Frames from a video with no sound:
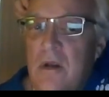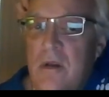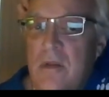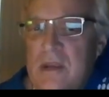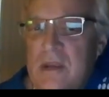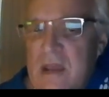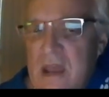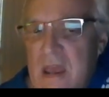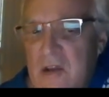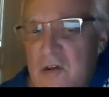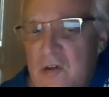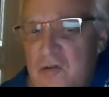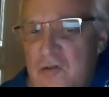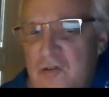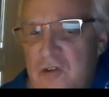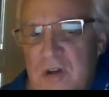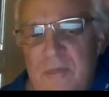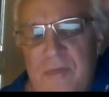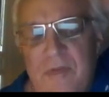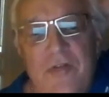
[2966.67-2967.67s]
The
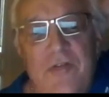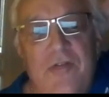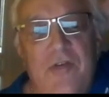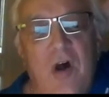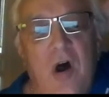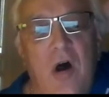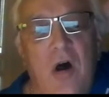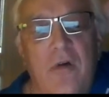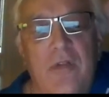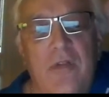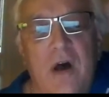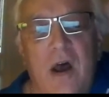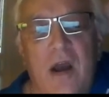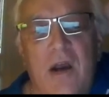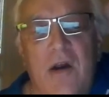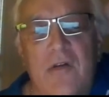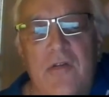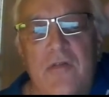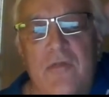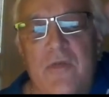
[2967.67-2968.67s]
energy of the song, the
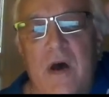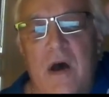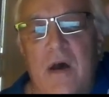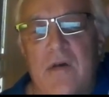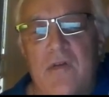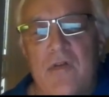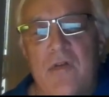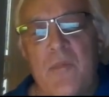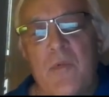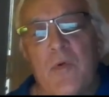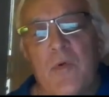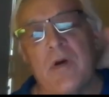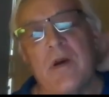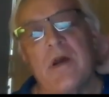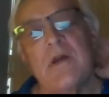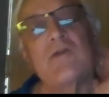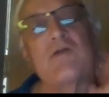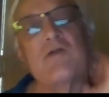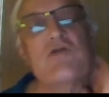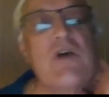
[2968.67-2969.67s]
higher the value, the more
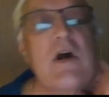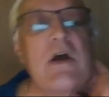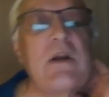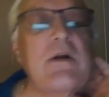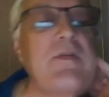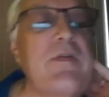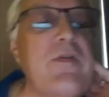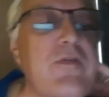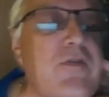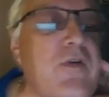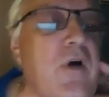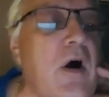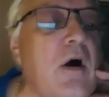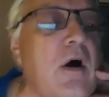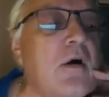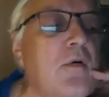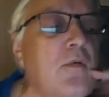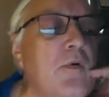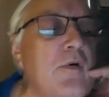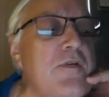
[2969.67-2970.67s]
energetic the
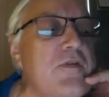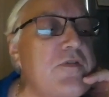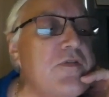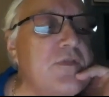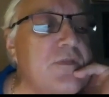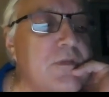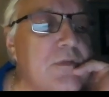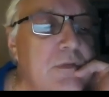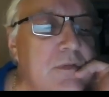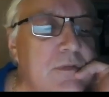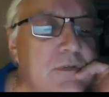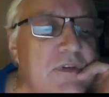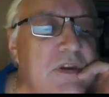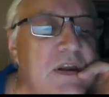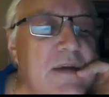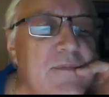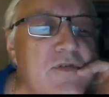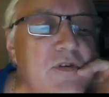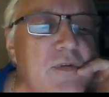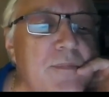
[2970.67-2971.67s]
song was
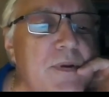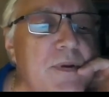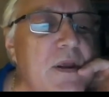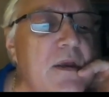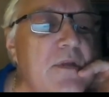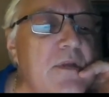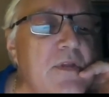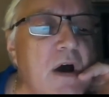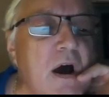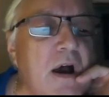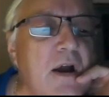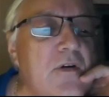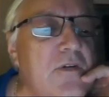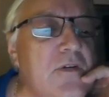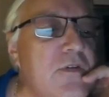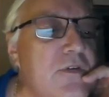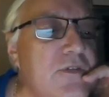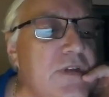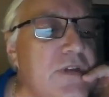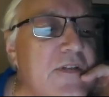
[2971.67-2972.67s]
deemed to be. The higher
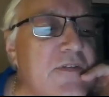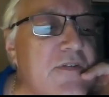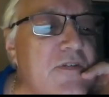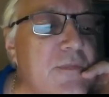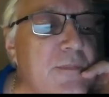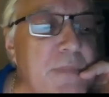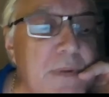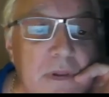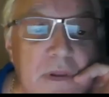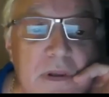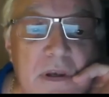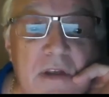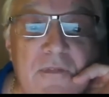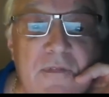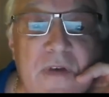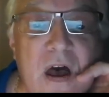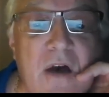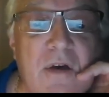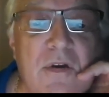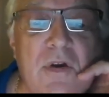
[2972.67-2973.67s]
the danceability
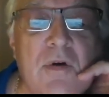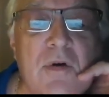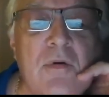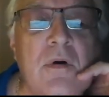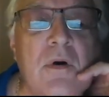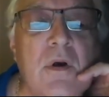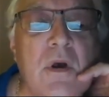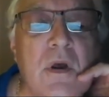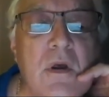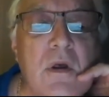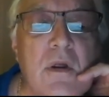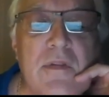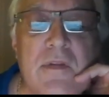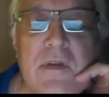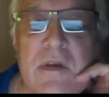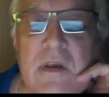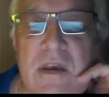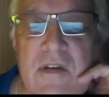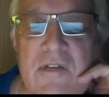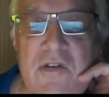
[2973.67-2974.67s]
value,
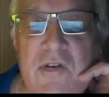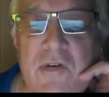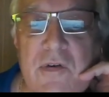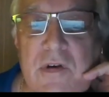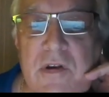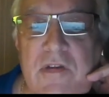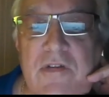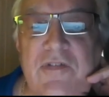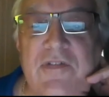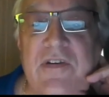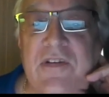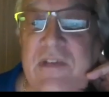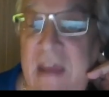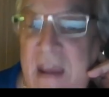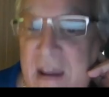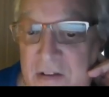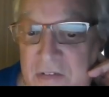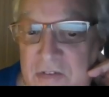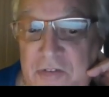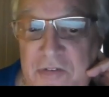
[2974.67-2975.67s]
the easier it is to
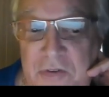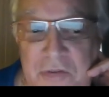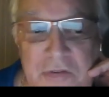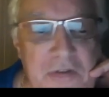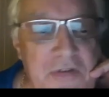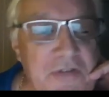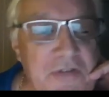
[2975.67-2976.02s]
dance to the